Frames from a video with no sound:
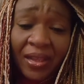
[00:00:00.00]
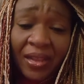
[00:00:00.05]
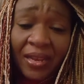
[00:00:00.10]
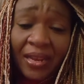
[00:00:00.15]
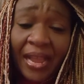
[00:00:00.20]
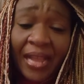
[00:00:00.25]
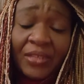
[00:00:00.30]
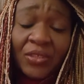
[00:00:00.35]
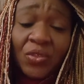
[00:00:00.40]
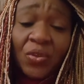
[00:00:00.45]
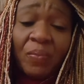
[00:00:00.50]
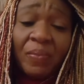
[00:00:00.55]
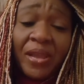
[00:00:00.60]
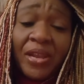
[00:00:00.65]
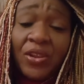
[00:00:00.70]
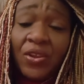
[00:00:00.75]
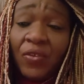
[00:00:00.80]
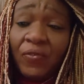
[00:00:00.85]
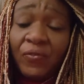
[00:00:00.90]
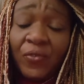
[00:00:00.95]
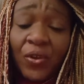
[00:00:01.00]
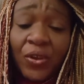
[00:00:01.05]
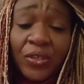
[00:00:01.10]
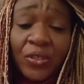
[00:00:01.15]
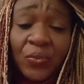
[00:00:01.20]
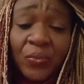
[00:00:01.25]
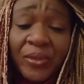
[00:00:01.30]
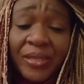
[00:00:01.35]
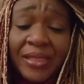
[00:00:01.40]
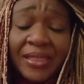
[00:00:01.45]
Like so many of
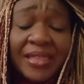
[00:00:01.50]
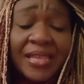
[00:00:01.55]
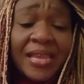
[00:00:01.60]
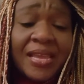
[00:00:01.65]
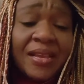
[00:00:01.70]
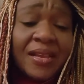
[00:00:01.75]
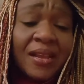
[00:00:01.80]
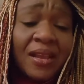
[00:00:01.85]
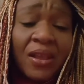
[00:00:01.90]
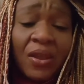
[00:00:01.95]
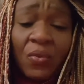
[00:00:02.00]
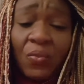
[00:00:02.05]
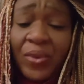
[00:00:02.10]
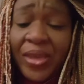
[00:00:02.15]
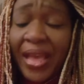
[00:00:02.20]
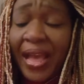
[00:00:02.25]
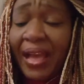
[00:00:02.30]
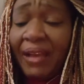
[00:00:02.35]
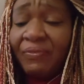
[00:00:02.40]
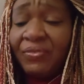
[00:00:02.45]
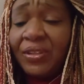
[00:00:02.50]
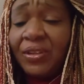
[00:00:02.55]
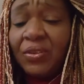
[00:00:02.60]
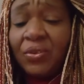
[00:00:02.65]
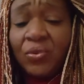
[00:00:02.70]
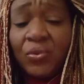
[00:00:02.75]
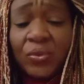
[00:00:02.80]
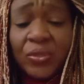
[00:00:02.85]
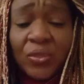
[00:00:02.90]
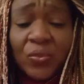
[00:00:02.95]
us, we think we have the
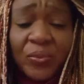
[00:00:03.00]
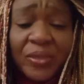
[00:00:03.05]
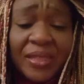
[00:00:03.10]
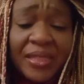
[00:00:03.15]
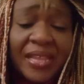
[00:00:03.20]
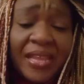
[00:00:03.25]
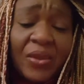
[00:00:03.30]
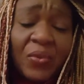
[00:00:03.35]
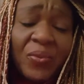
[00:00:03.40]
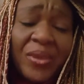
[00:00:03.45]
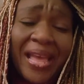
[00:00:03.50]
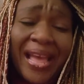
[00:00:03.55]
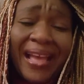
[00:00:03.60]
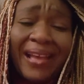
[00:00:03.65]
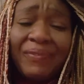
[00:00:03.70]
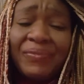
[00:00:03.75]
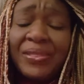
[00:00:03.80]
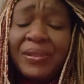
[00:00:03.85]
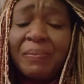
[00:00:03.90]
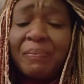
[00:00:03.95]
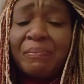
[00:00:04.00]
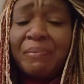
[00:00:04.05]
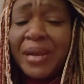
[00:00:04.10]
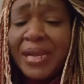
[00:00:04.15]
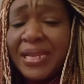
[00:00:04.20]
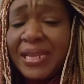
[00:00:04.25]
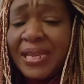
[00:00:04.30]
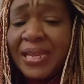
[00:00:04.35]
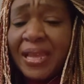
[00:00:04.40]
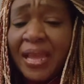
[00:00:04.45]
looks. We think we have the
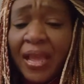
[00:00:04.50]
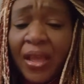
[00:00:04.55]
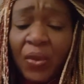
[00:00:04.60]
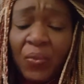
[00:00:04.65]
money.